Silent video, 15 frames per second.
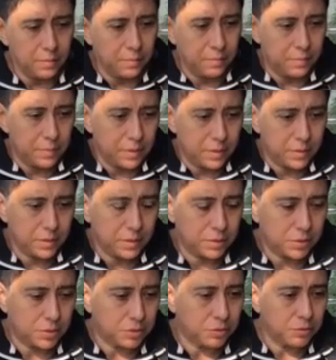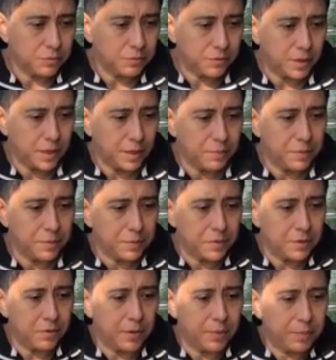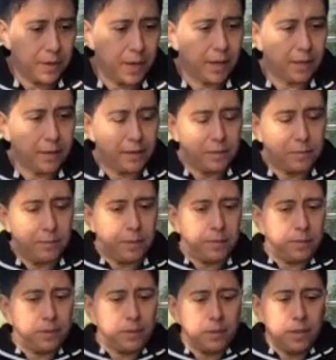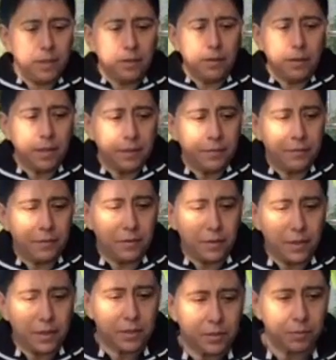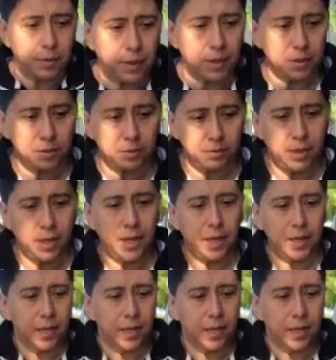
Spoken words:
is true for every yoga practice, but particularly for this one today,